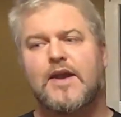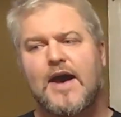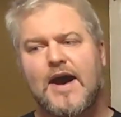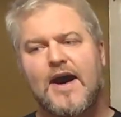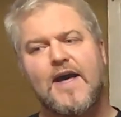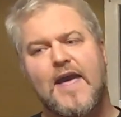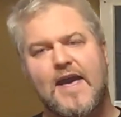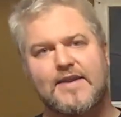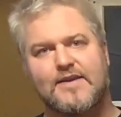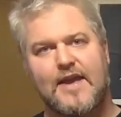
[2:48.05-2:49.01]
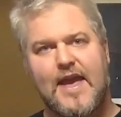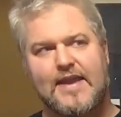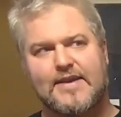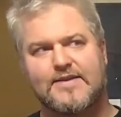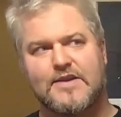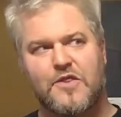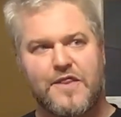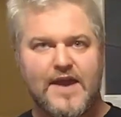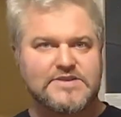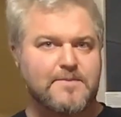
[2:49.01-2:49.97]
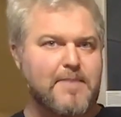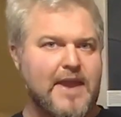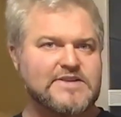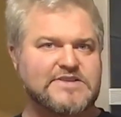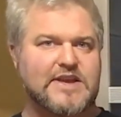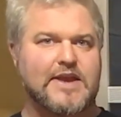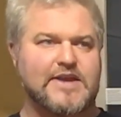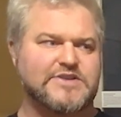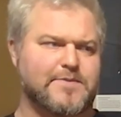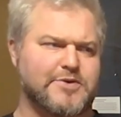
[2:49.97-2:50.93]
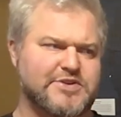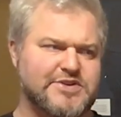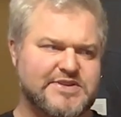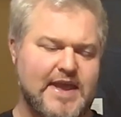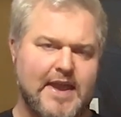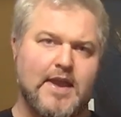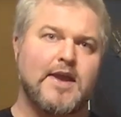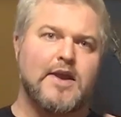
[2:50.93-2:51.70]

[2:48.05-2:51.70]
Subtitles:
And that's a basic, I suppose you'd say,